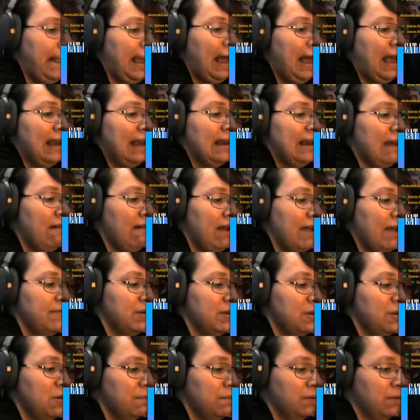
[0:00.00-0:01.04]
I now have a
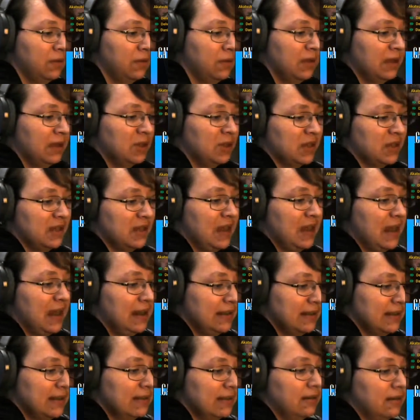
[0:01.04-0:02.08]
notebook that just
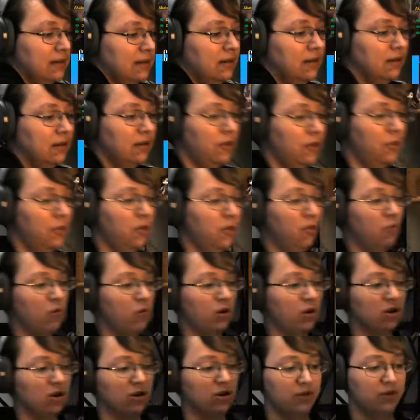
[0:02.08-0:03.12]
has the
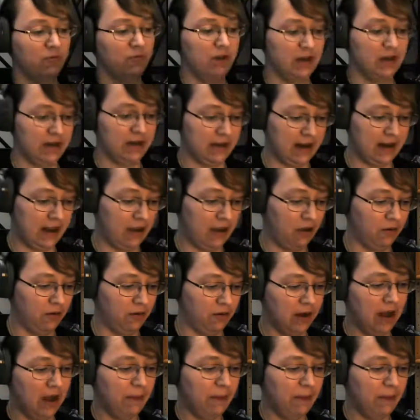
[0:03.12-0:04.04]
words written down,